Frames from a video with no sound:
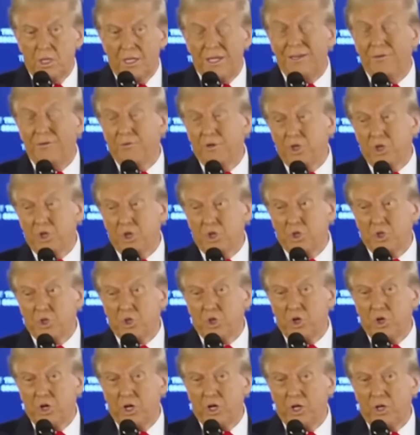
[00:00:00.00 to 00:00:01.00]
even
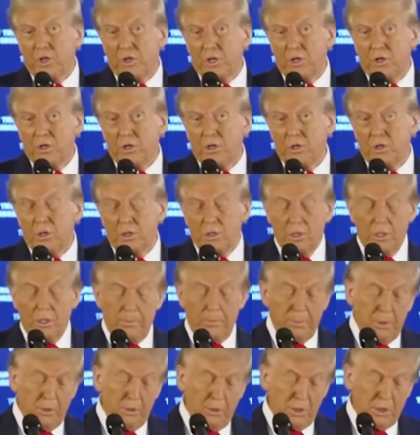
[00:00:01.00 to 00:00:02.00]
concerning their
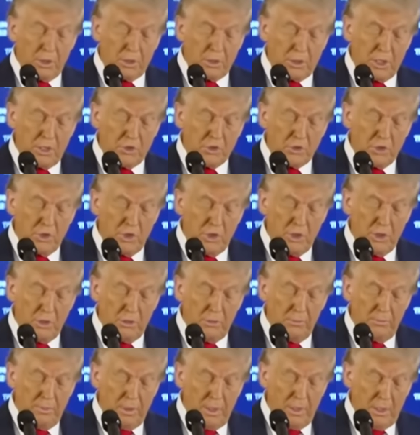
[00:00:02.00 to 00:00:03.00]
opponents, as you know.